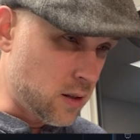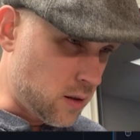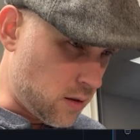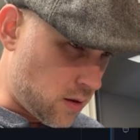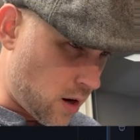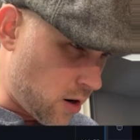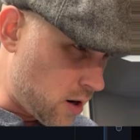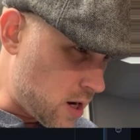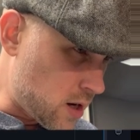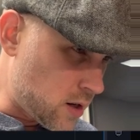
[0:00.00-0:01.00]
There
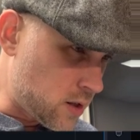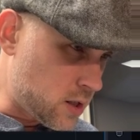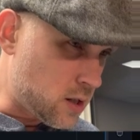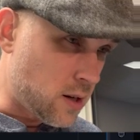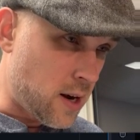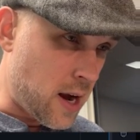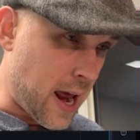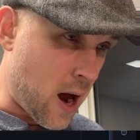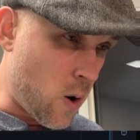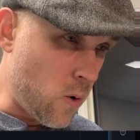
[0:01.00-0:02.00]
is
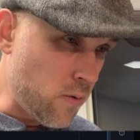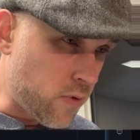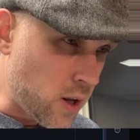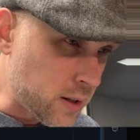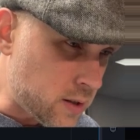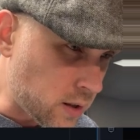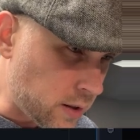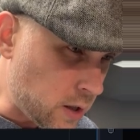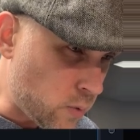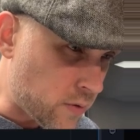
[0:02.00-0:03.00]
now
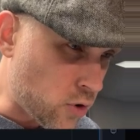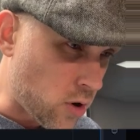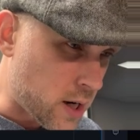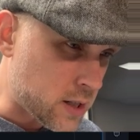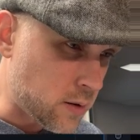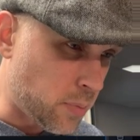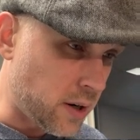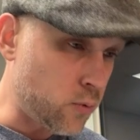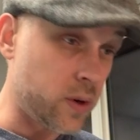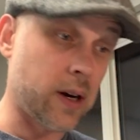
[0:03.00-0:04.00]
volatility. We've crossed
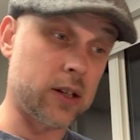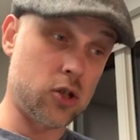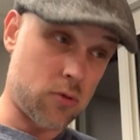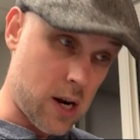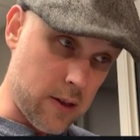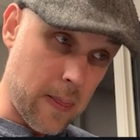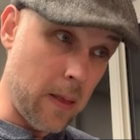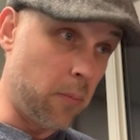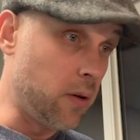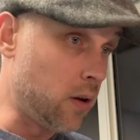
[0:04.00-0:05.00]
above. We've got strength in
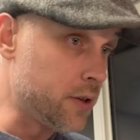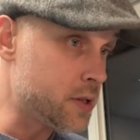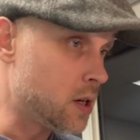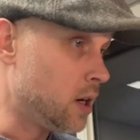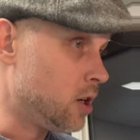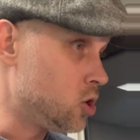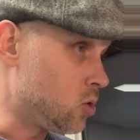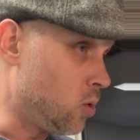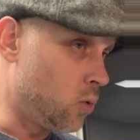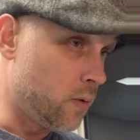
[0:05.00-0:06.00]
the bulls.
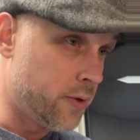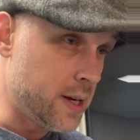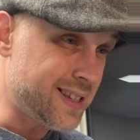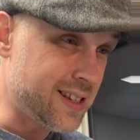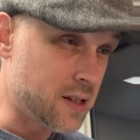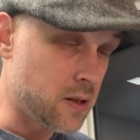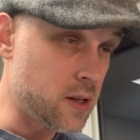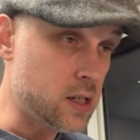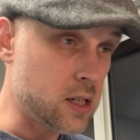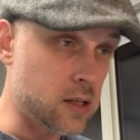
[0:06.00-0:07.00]
So this is
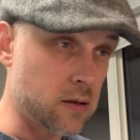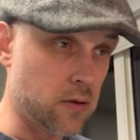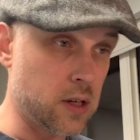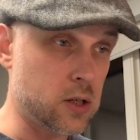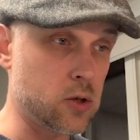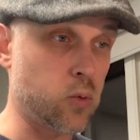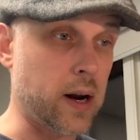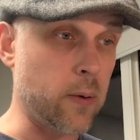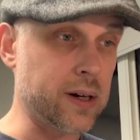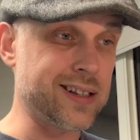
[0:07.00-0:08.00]
what
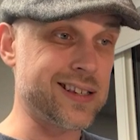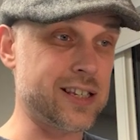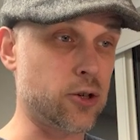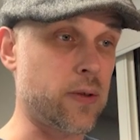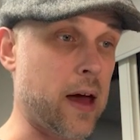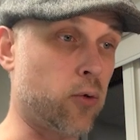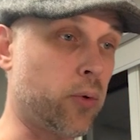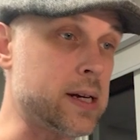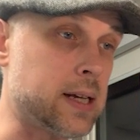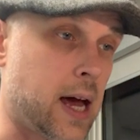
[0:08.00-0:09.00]
I would consider that
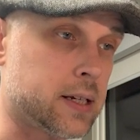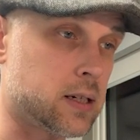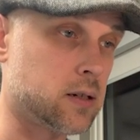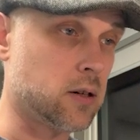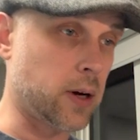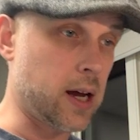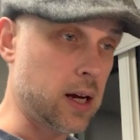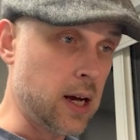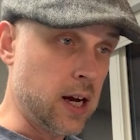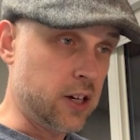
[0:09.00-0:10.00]
retest. Okay,
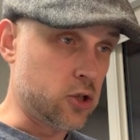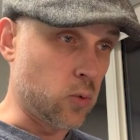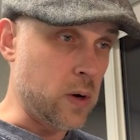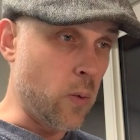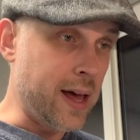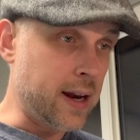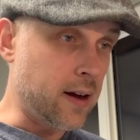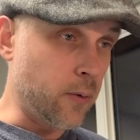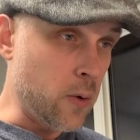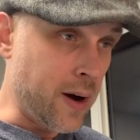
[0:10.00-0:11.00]
so we
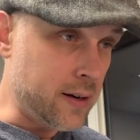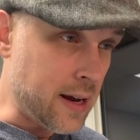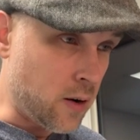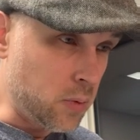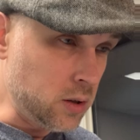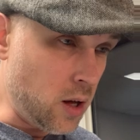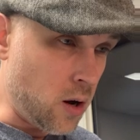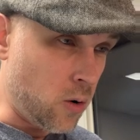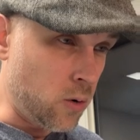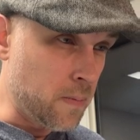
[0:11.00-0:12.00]
went down
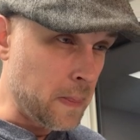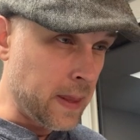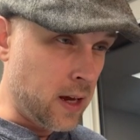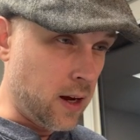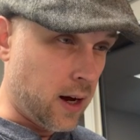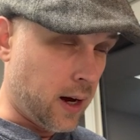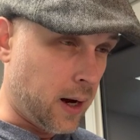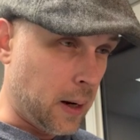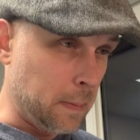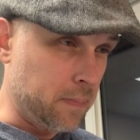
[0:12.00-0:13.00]
below,
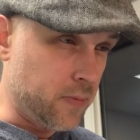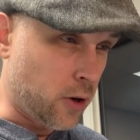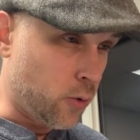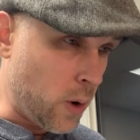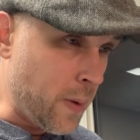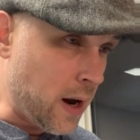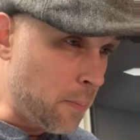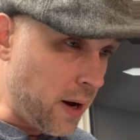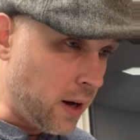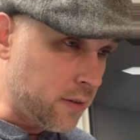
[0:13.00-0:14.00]
or we went
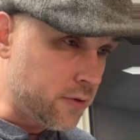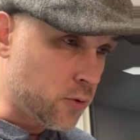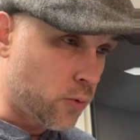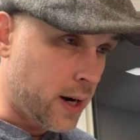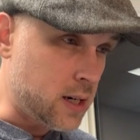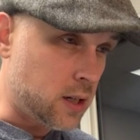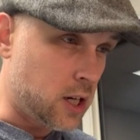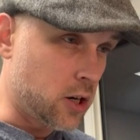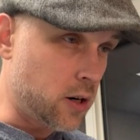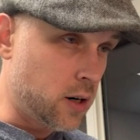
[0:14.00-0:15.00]
above right
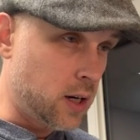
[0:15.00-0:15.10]
here,